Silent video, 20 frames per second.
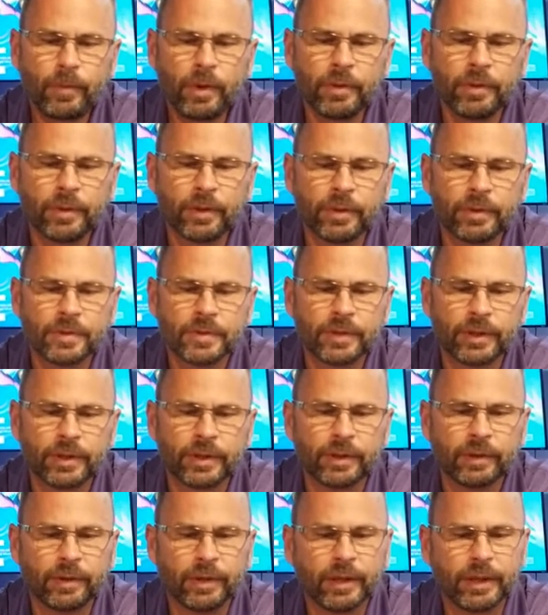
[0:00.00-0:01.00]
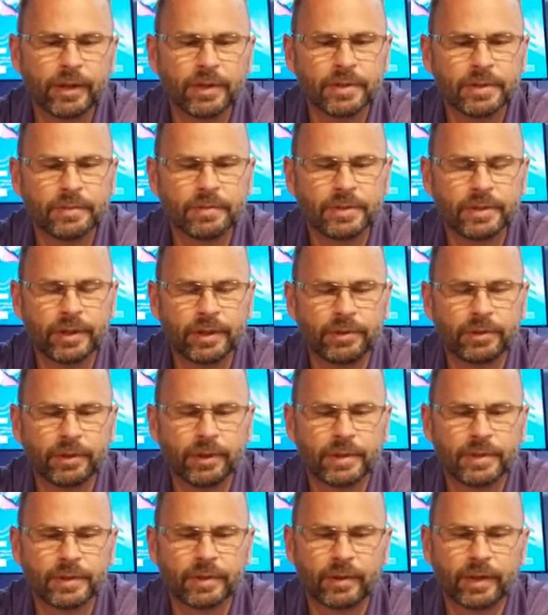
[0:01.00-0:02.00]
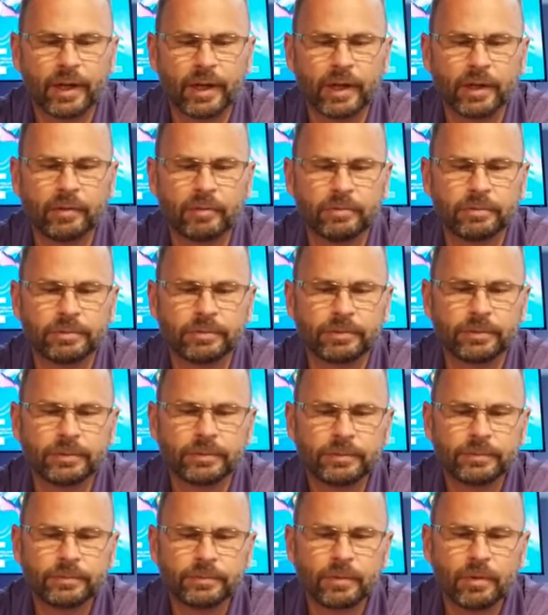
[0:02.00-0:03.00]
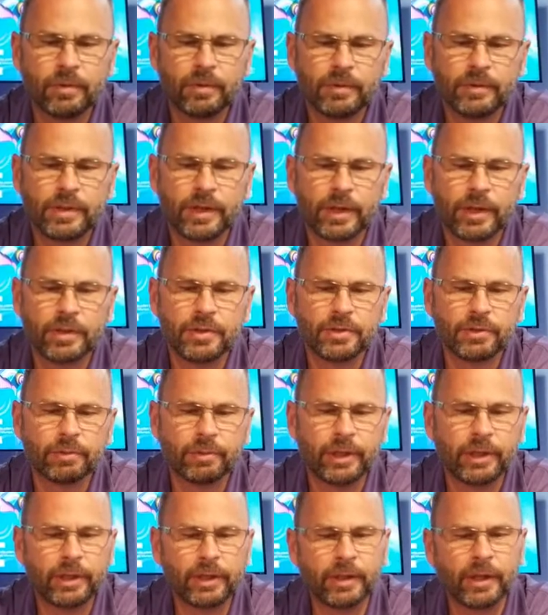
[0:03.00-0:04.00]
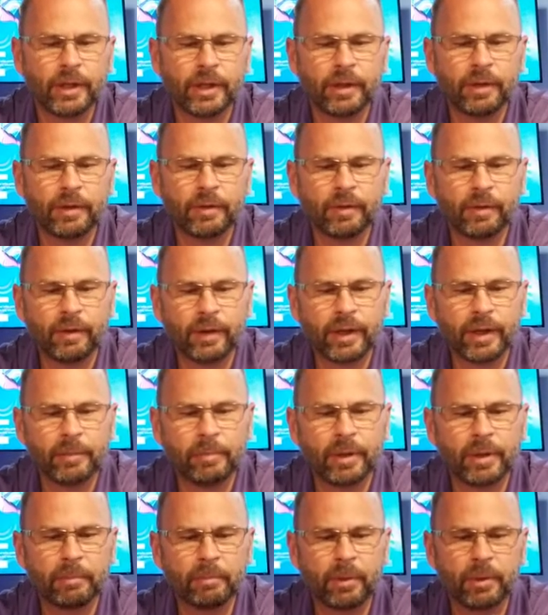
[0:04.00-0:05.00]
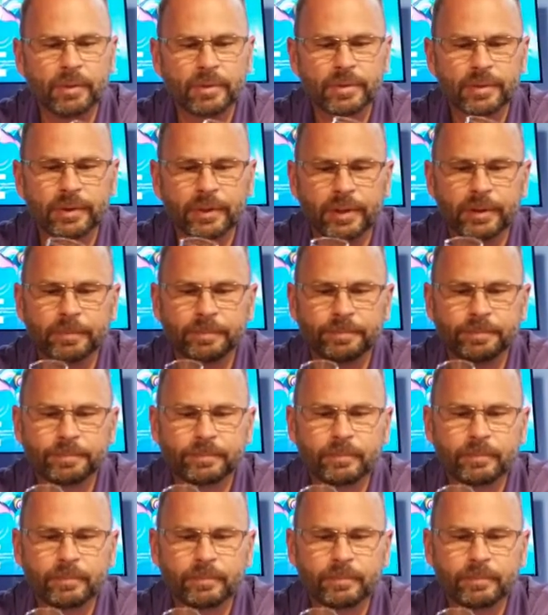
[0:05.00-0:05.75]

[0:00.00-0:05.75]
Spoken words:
There's layers of citrus, a lot of tangerine and lemon mostly.